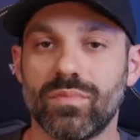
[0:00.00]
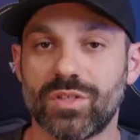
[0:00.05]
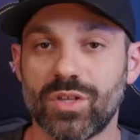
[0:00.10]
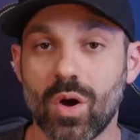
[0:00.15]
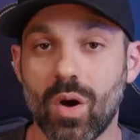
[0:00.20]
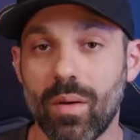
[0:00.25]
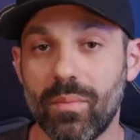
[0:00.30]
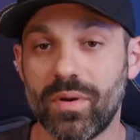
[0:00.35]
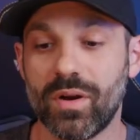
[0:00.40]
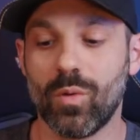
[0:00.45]

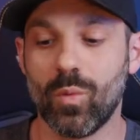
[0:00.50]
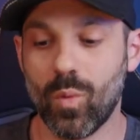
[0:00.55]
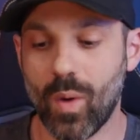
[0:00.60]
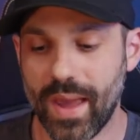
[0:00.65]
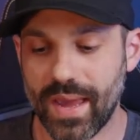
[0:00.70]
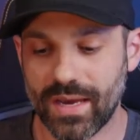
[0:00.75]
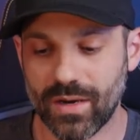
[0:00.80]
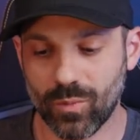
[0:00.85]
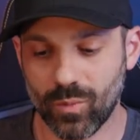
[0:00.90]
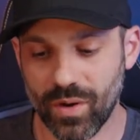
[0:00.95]
So I'm gonna
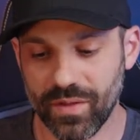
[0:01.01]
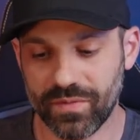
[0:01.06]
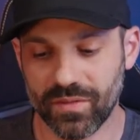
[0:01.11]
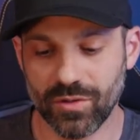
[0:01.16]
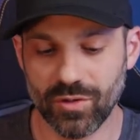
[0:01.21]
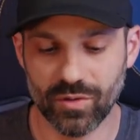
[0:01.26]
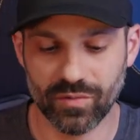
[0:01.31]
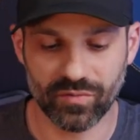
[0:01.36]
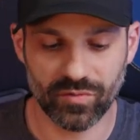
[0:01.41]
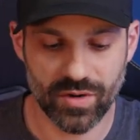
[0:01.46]
weigh it with the
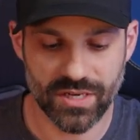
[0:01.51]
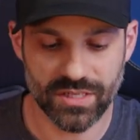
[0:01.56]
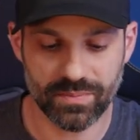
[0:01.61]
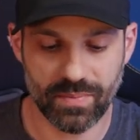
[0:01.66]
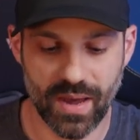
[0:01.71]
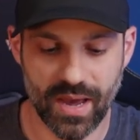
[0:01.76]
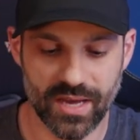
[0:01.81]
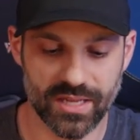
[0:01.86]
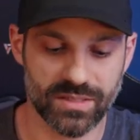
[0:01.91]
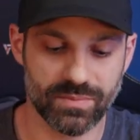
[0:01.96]
new freeze
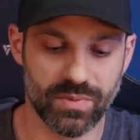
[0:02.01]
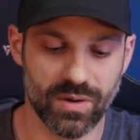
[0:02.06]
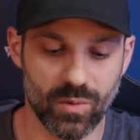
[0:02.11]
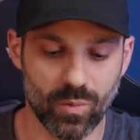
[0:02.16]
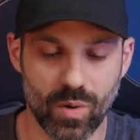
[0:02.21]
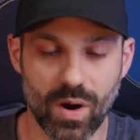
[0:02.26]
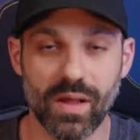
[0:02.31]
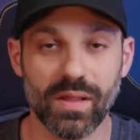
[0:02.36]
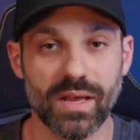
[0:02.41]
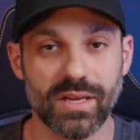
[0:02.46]
pads, but
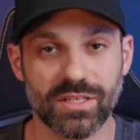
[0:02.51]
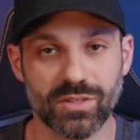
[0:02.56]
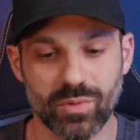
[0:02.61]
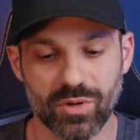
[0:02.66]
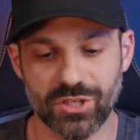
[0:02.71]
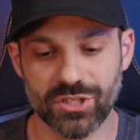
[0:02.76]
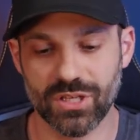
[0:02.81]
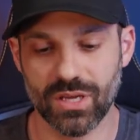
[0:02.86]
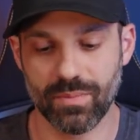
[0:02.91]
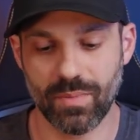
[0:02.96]
while I
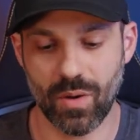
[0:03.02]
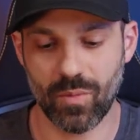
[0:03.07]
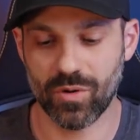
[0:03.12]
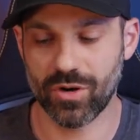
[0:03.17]
switch them, I